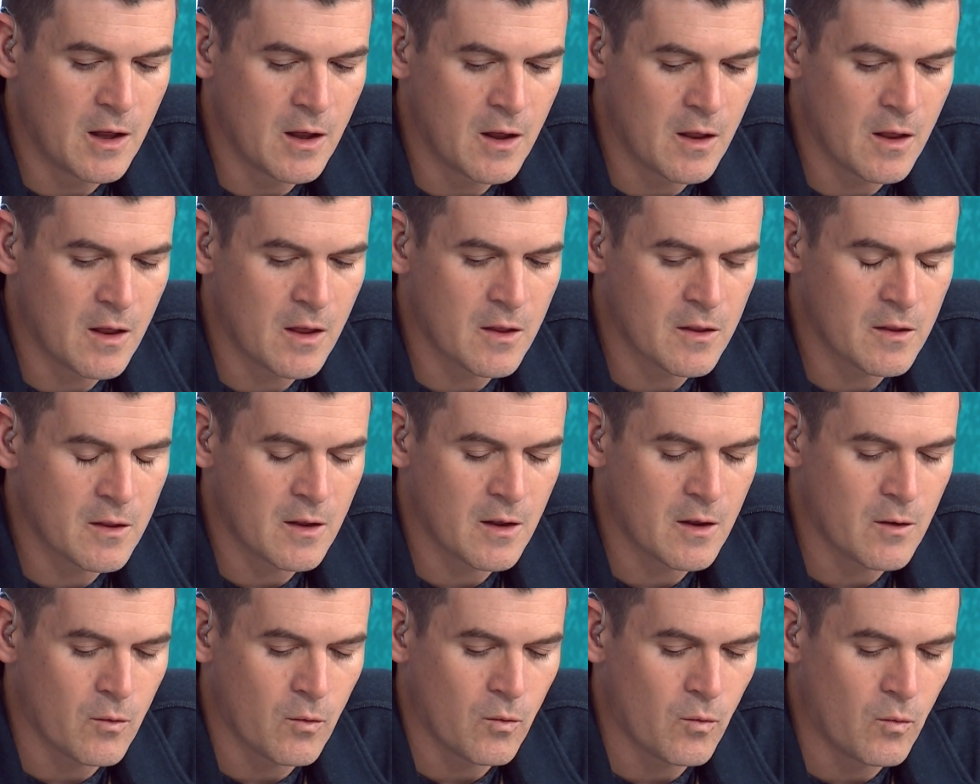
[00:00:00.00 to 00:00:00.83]
uh,
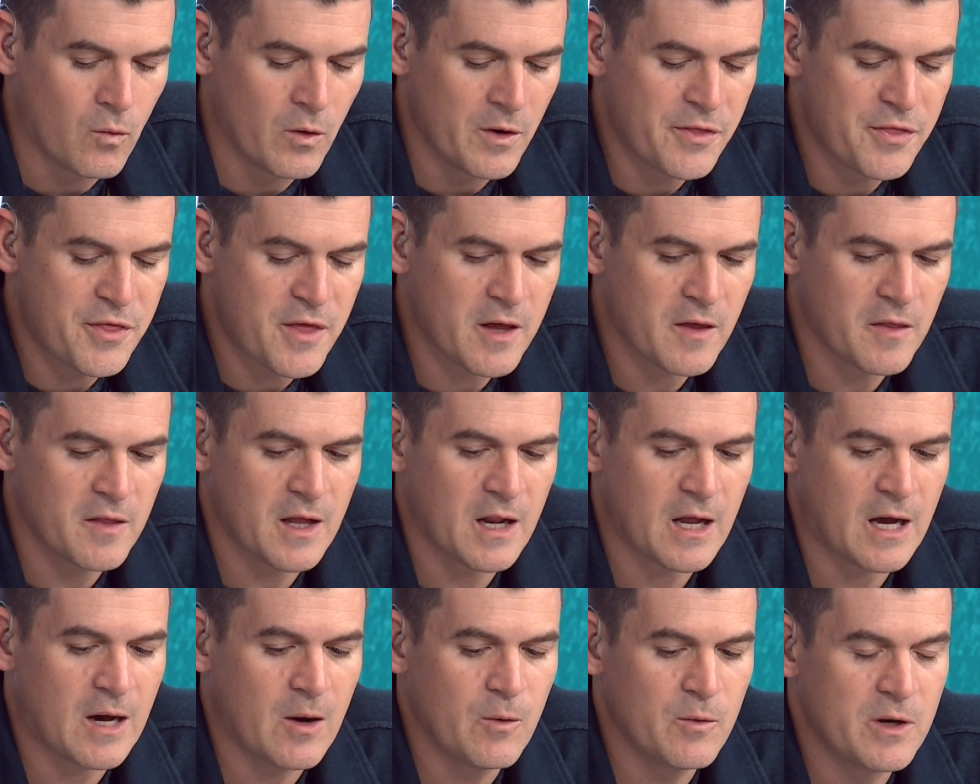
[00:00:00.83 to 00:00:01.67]
one thing
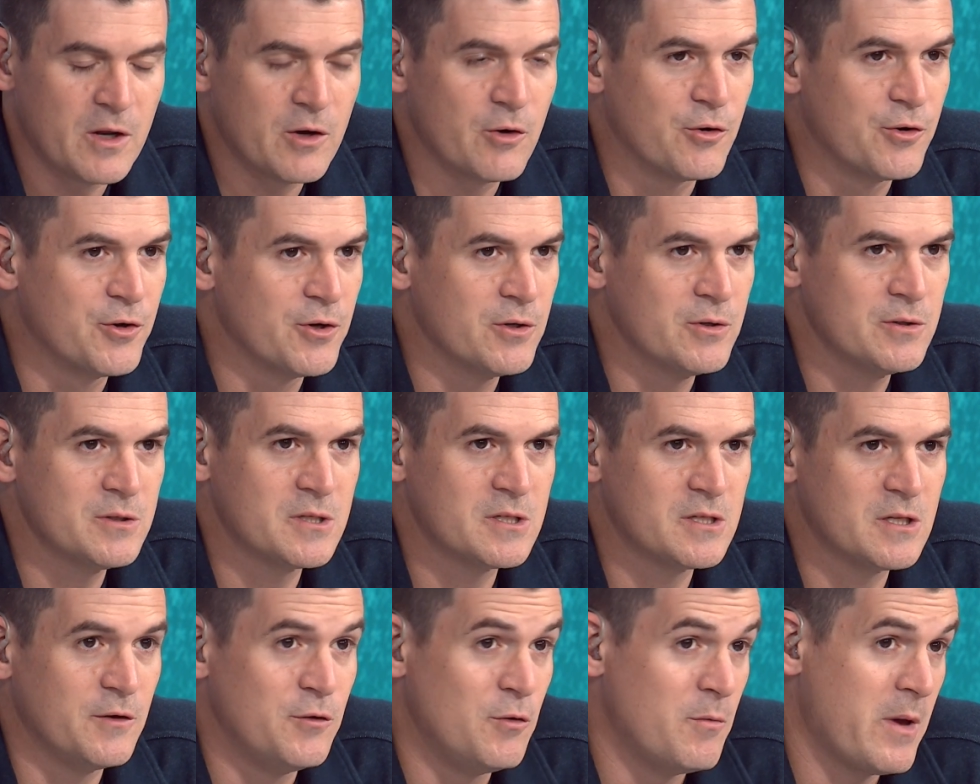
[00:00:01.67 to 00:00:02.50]
that I would
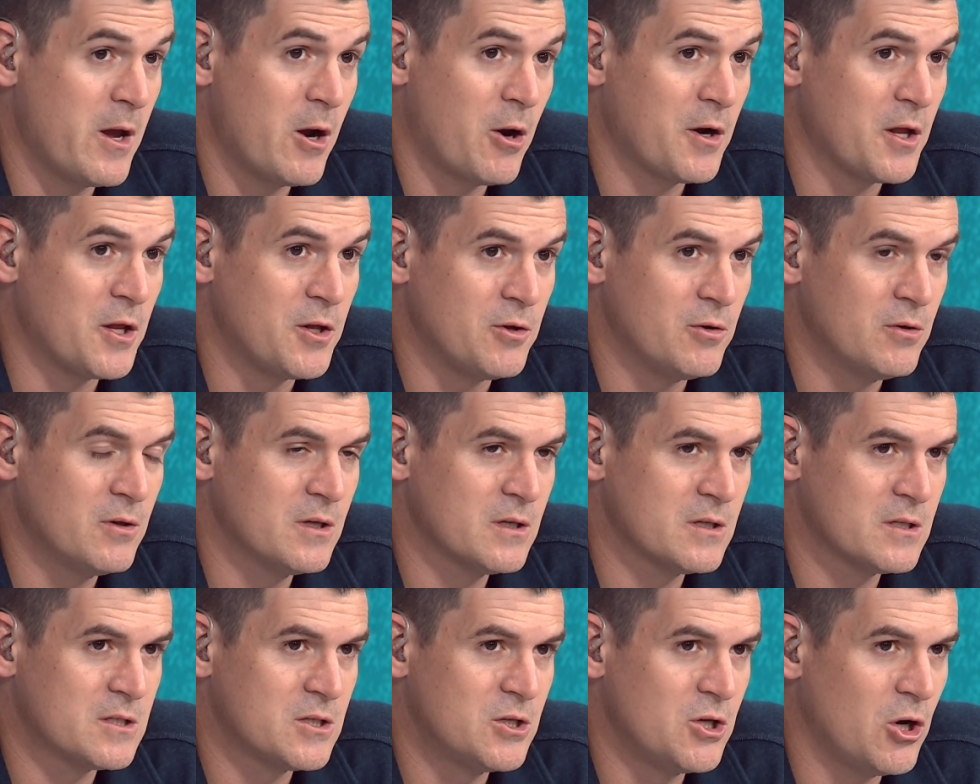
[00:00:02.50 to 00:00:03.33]
introduce, and you may already do
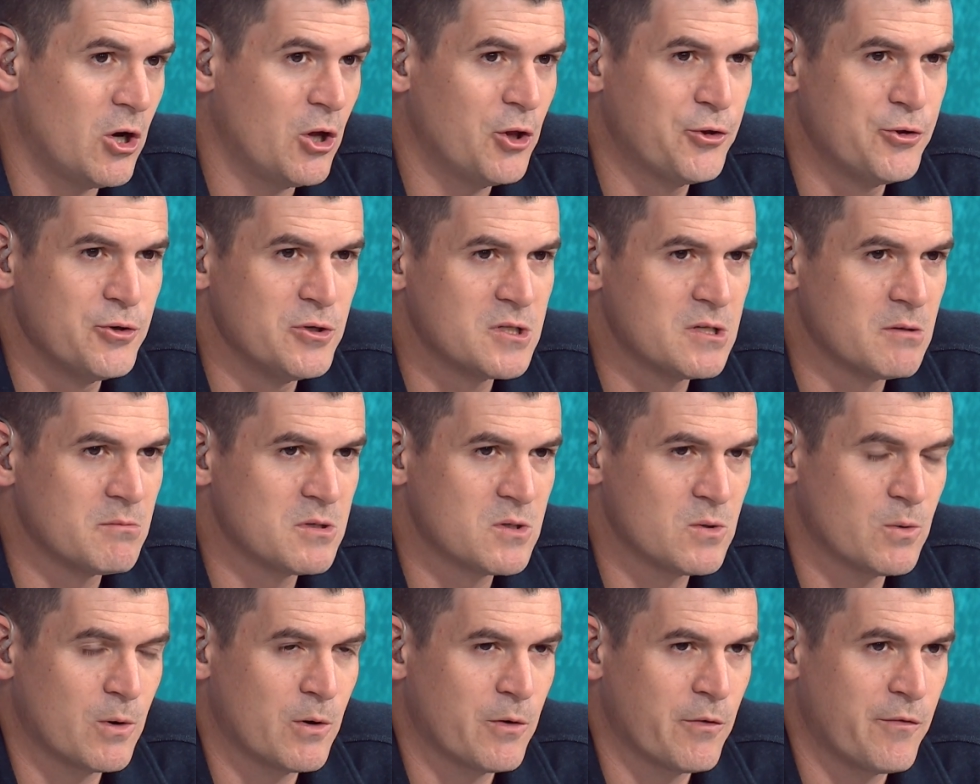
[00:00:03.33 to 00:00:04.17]
this, do y'all do
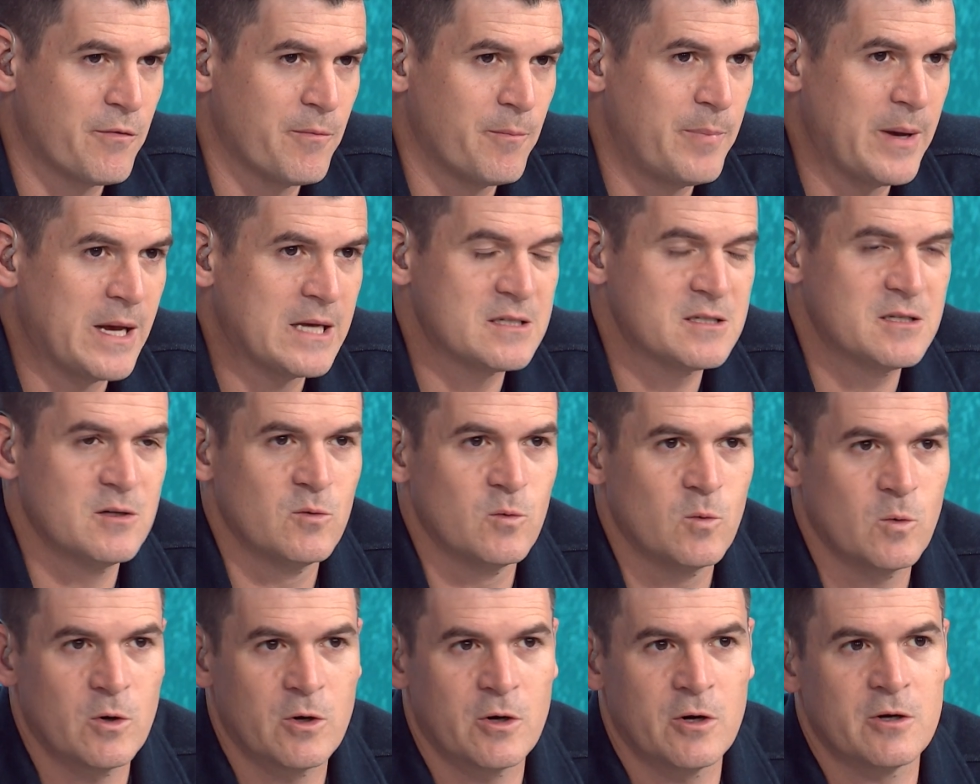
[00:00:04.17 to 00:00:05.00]
some sort of best
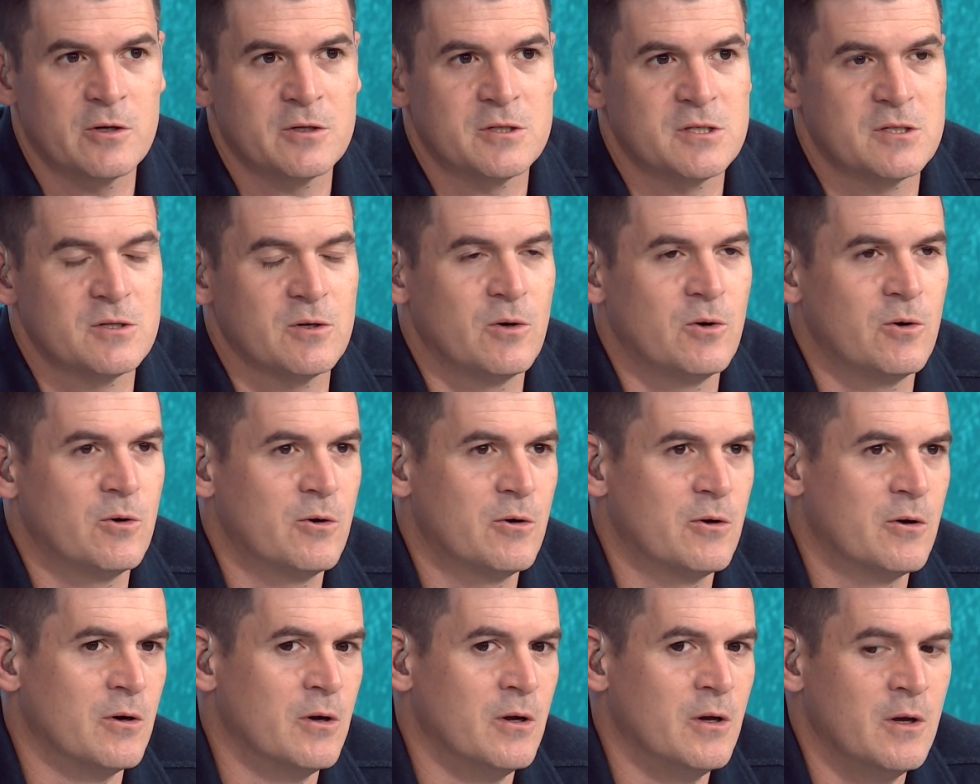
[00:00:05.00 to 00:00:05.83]
and worst
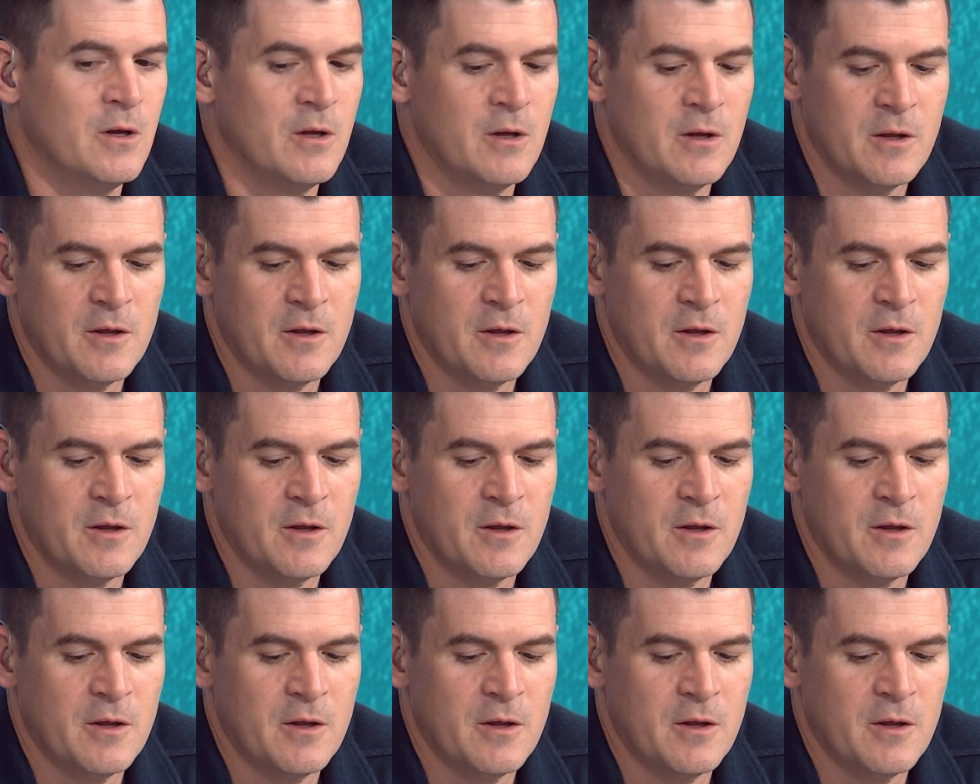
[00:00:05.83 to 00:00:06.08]
or